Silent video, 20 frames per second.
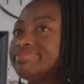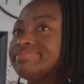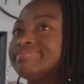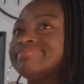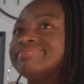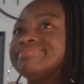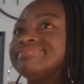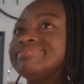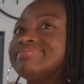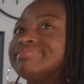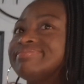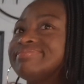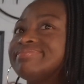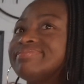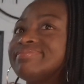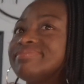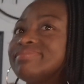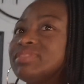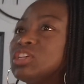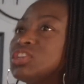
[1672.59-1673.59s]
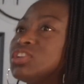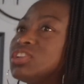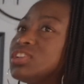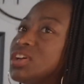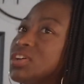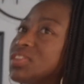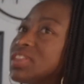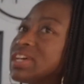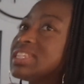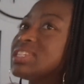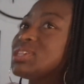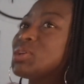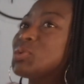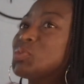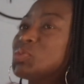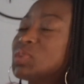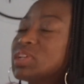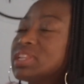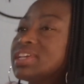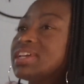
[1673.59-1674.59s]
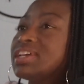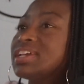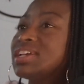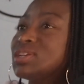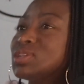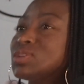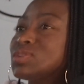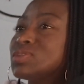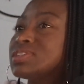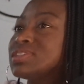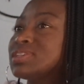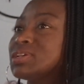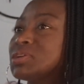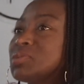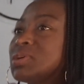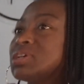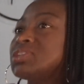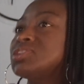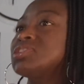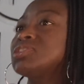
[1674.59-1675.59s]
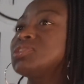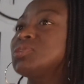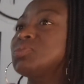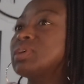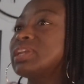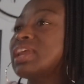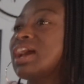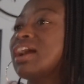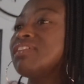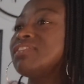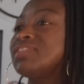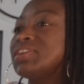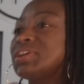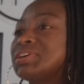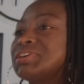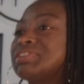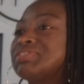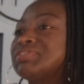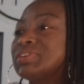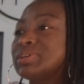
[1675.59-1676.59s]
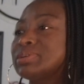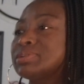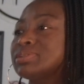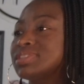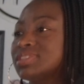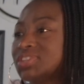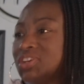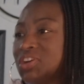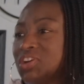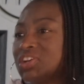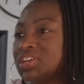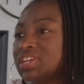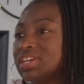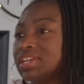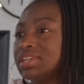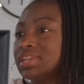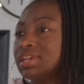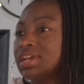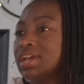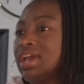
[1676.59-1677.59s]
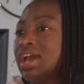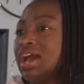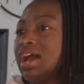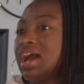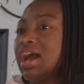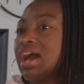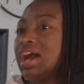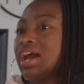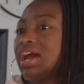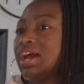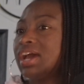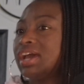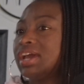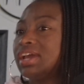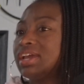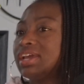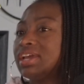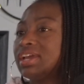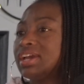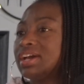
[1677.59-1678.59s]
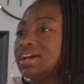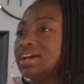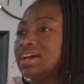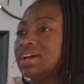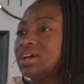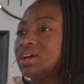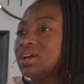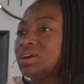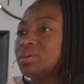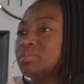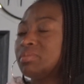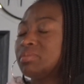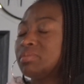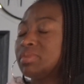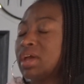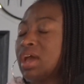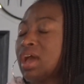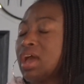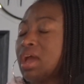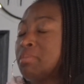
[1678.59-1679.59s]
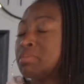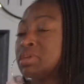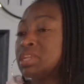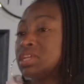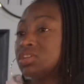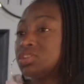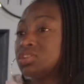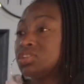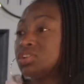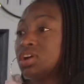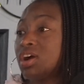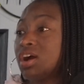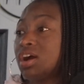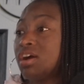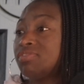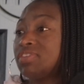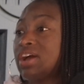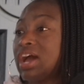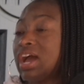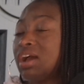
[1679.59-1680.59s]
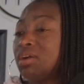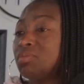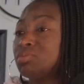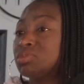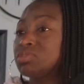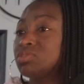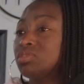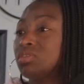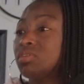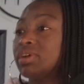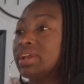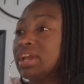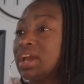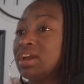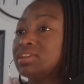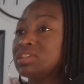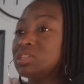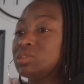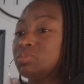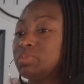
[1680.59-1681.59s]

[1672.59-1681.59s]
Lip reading: That's a really interesting question. So when I very first started, it took off. I was growing out of